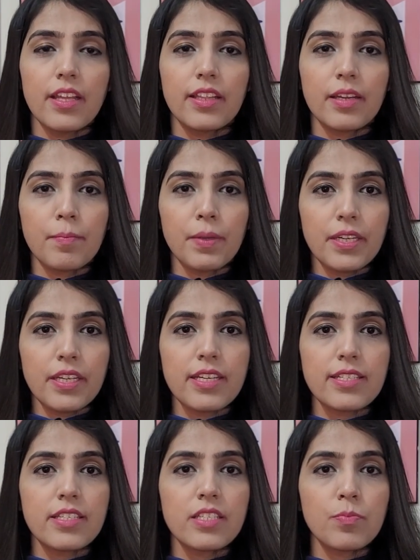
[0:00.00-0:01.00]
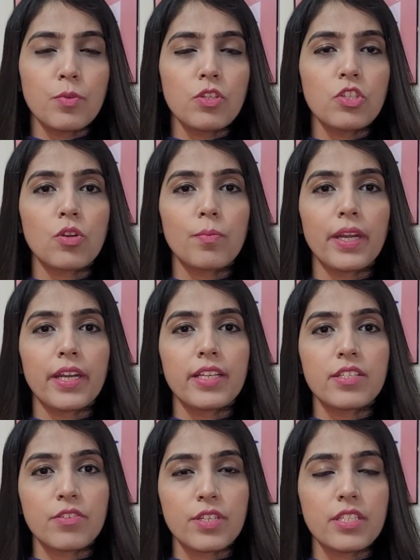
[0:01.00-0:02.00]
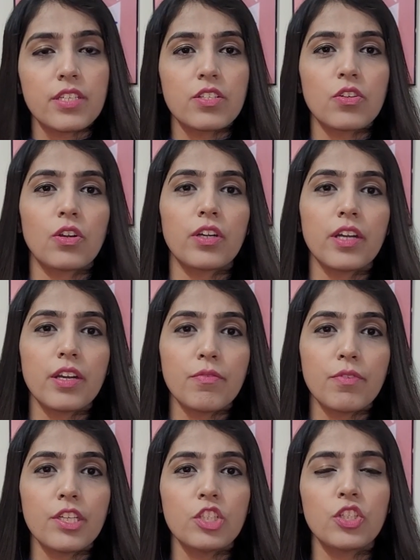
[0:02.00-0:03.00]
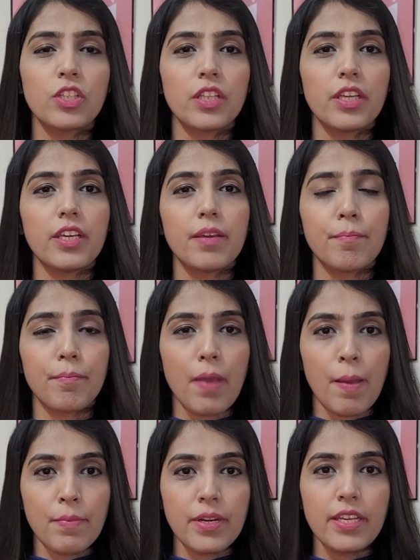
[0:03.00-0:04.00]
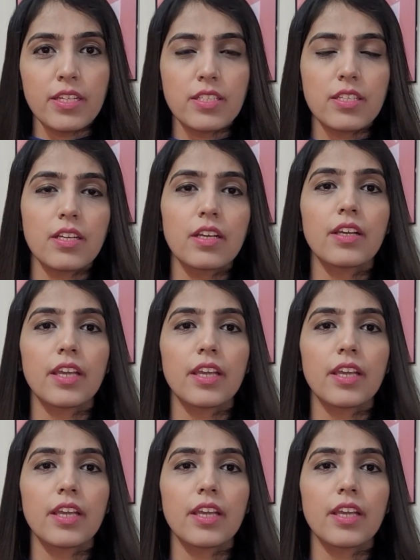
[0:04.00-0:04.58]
that PTSD is post-traumatic stress disorder in which the memories,